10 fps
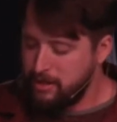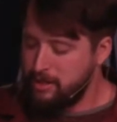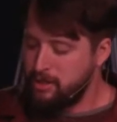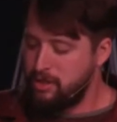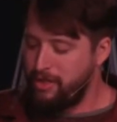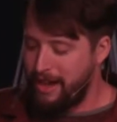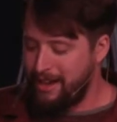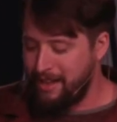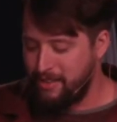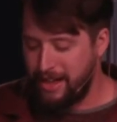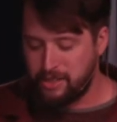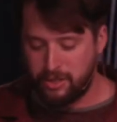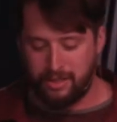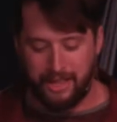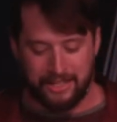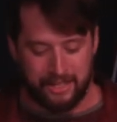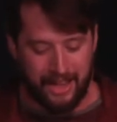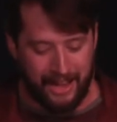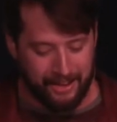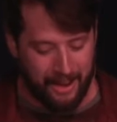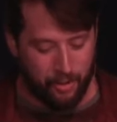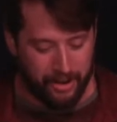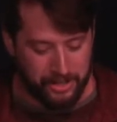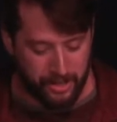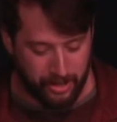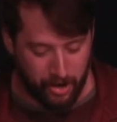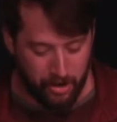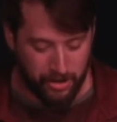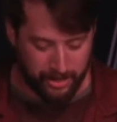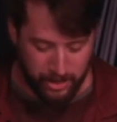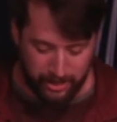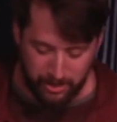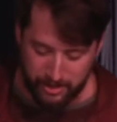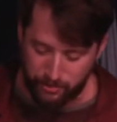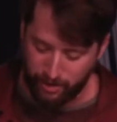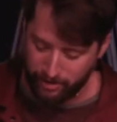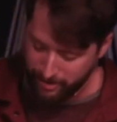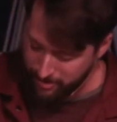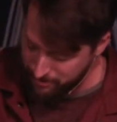So that's that. And I want us to continue this further.